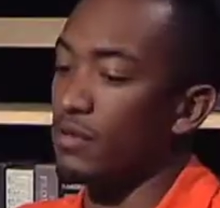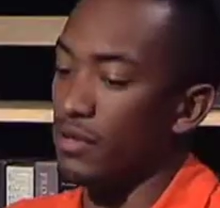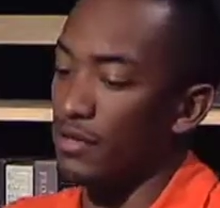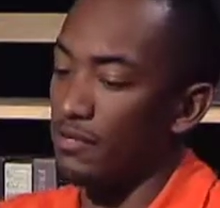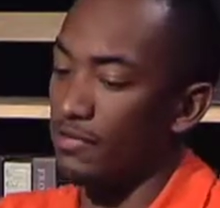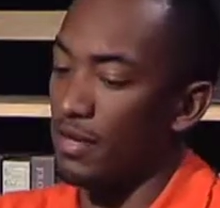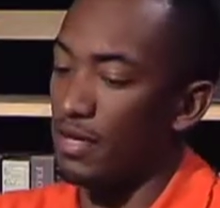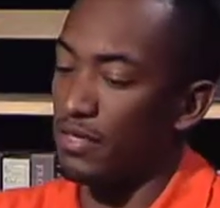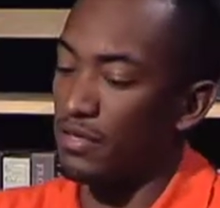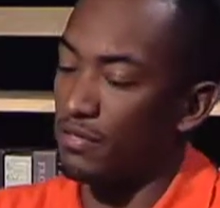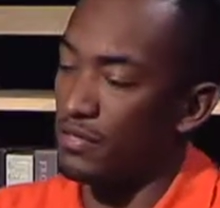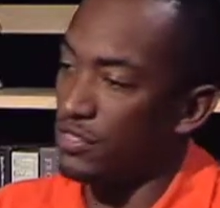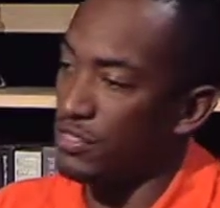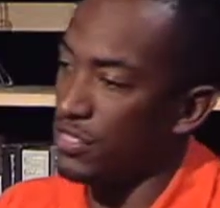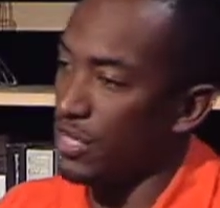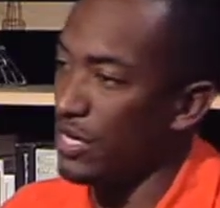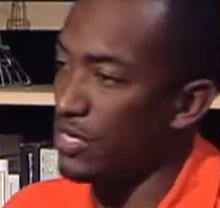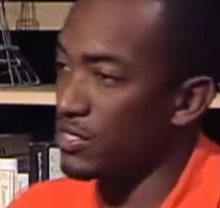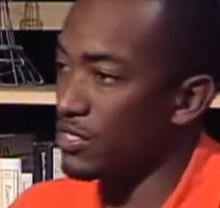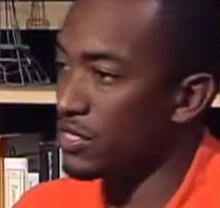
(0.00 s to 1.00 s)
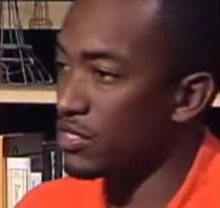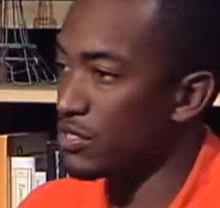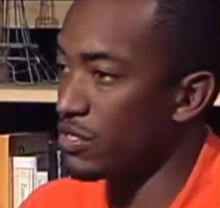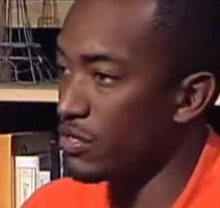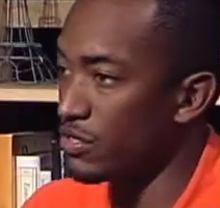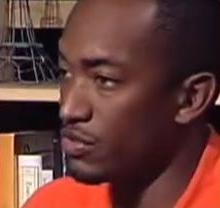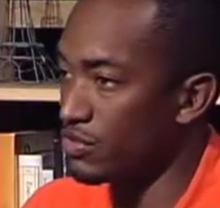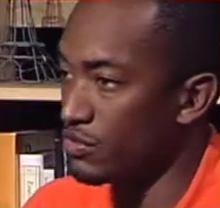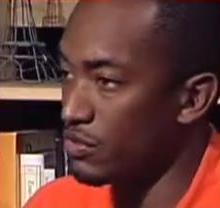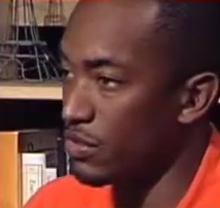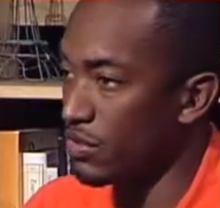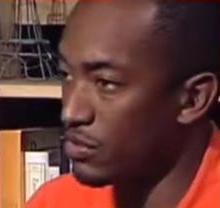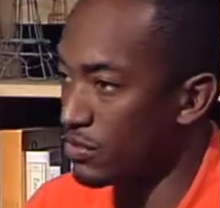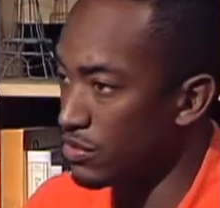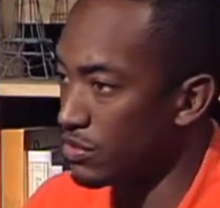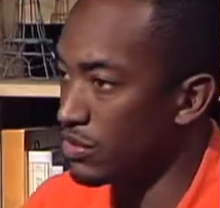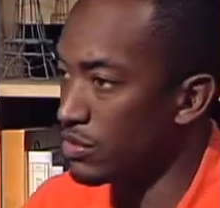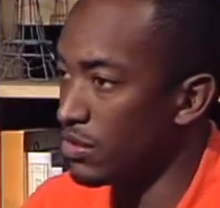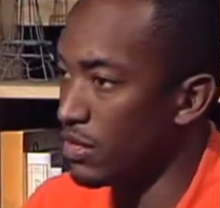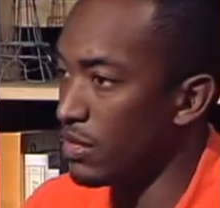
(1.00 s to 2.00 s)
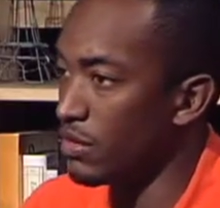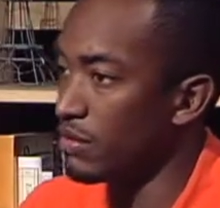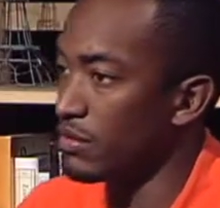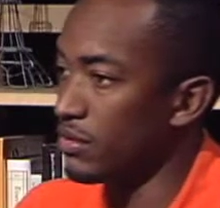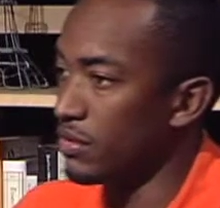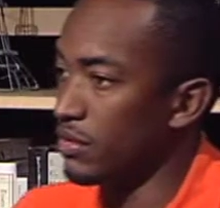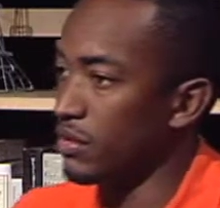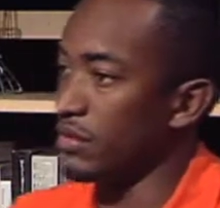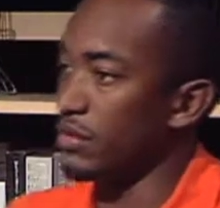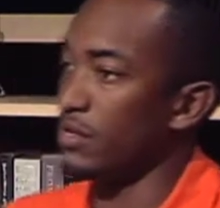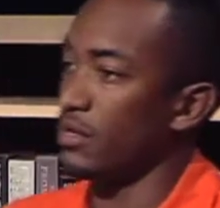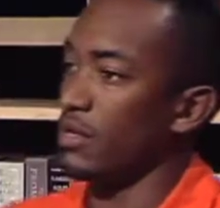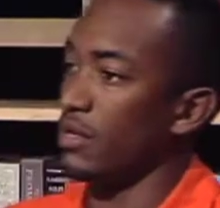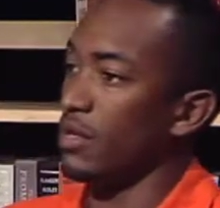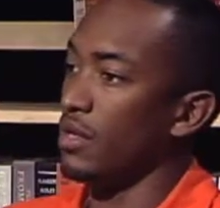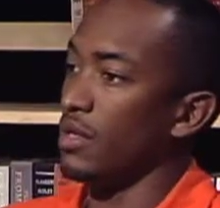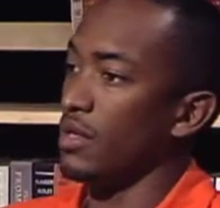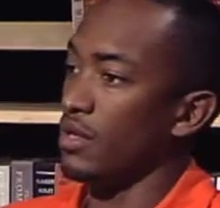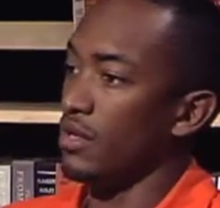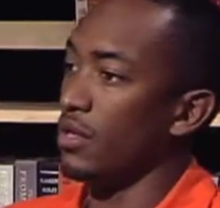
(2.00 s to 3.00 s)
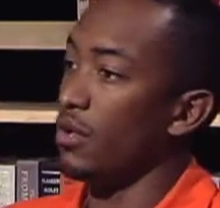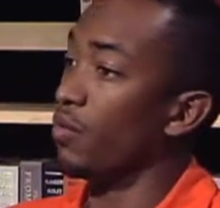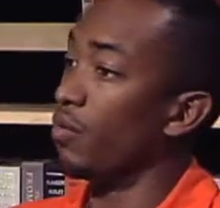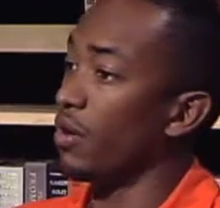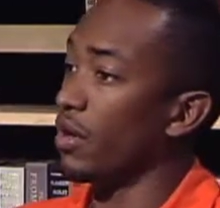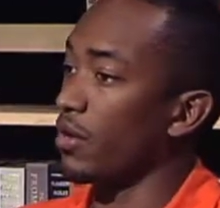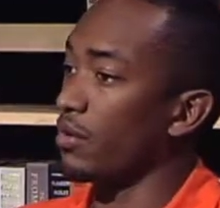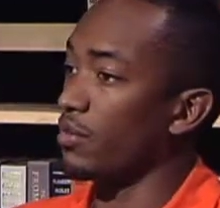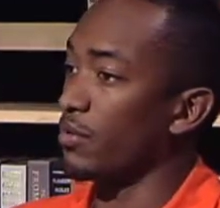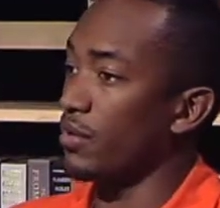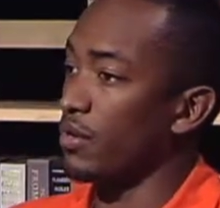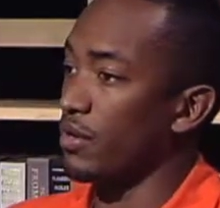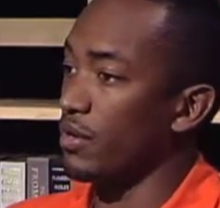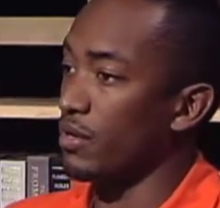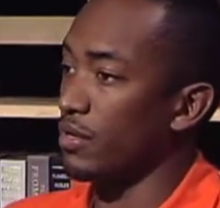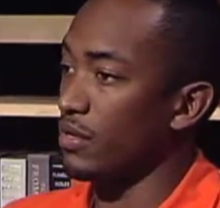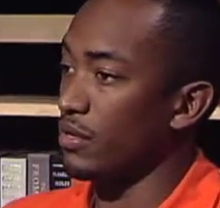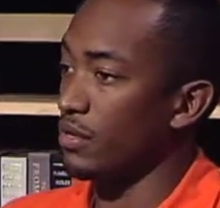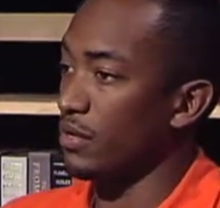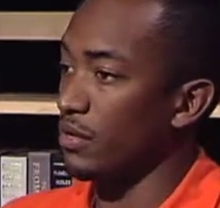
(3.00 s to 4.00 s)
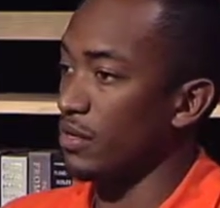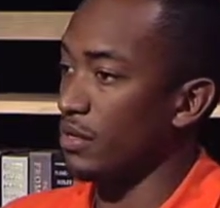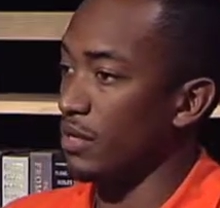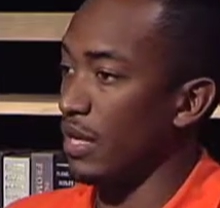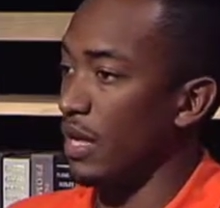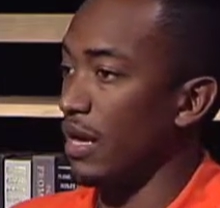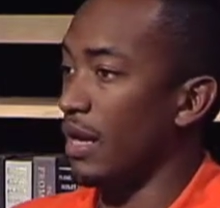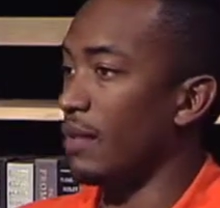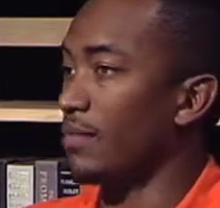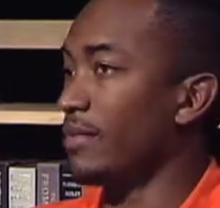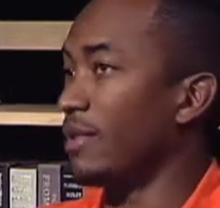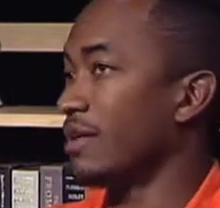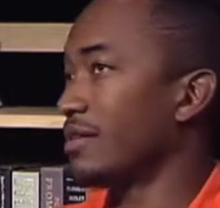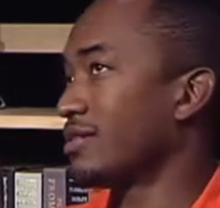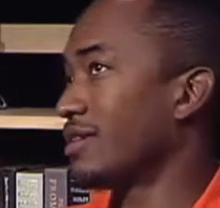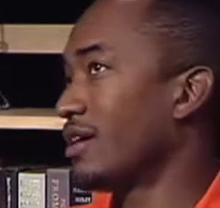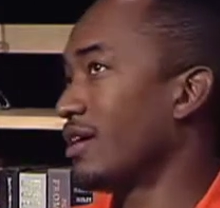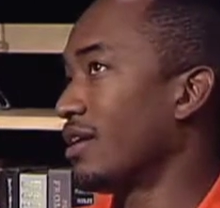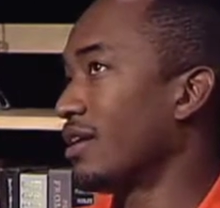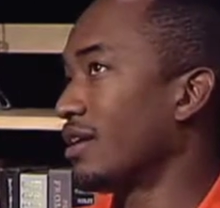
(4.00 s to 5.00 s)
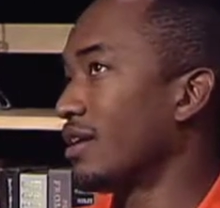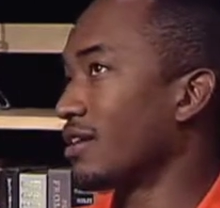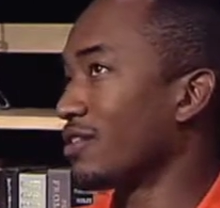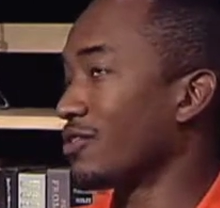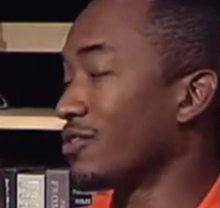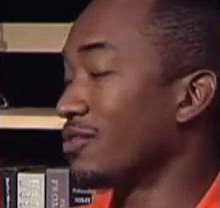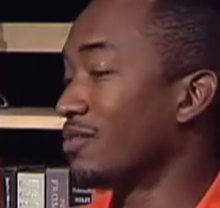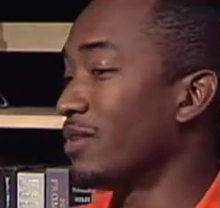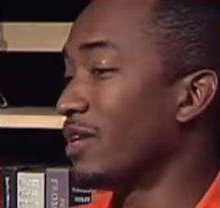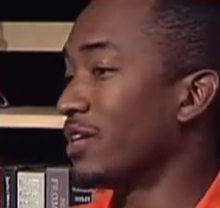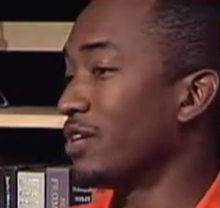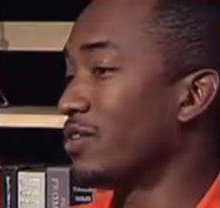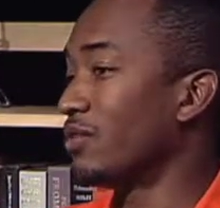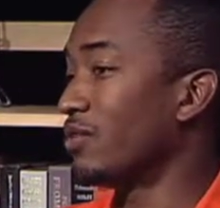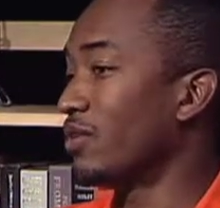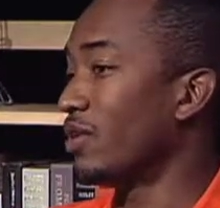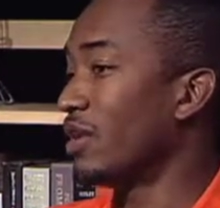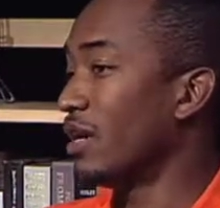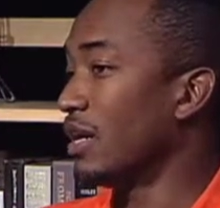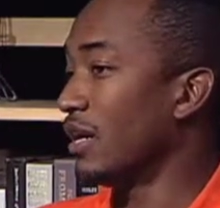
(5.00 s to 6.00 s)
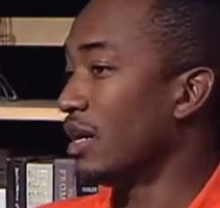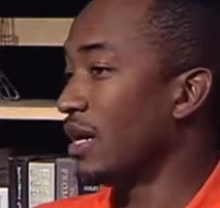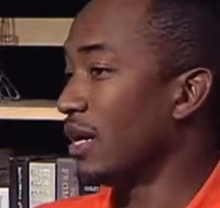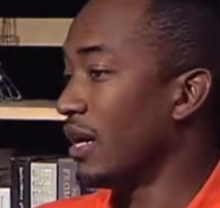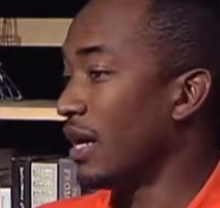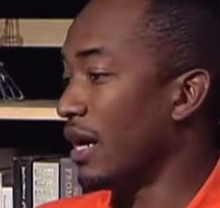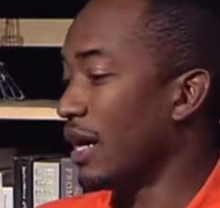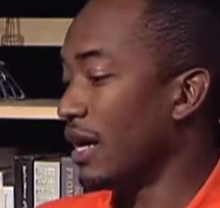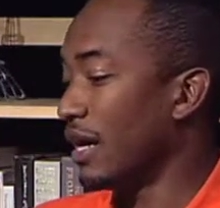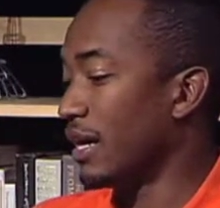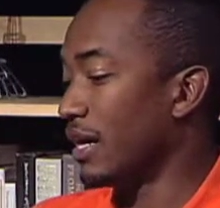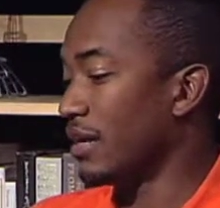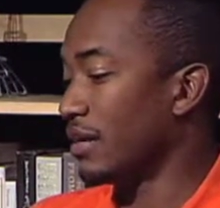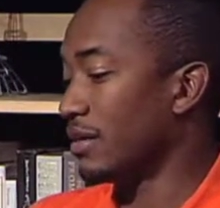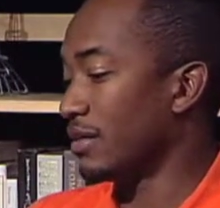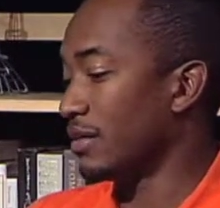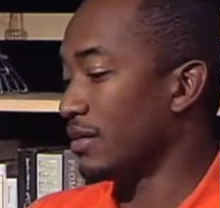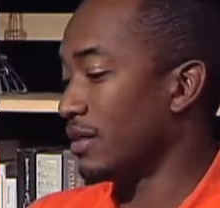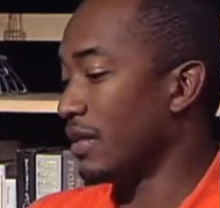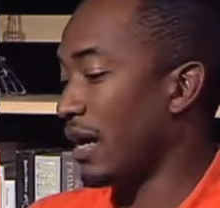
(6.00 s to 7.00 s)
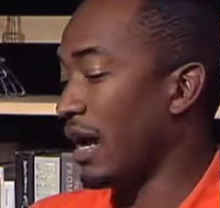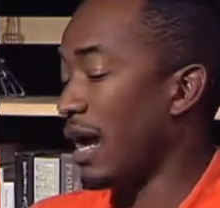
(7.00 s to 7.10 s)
can effectively change into those roles, you know, you'll work more. Now, I'm not saying that that's going to make you a